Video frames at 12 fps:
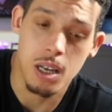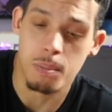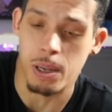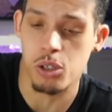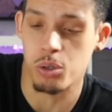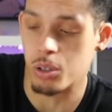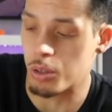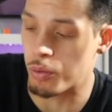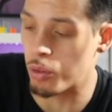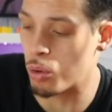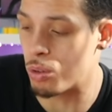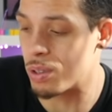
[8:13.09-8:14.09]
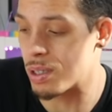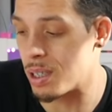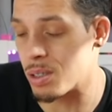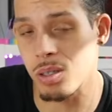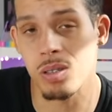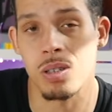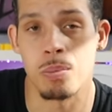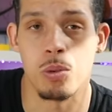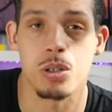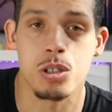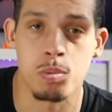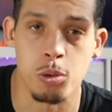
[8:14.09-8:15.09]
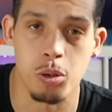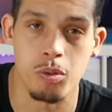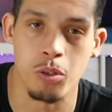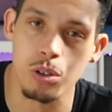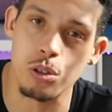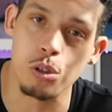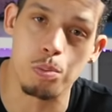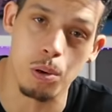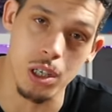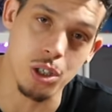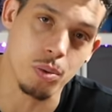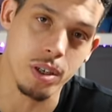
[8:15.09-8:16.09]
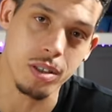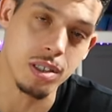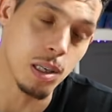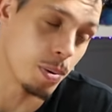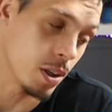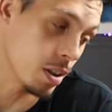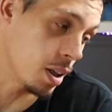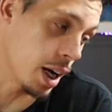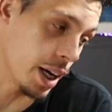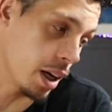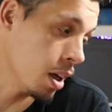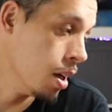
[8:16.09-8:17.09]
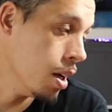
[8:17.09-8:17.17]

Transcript: Make sure that the floor is somewhat smooth, not too polished where you're slipping and dying,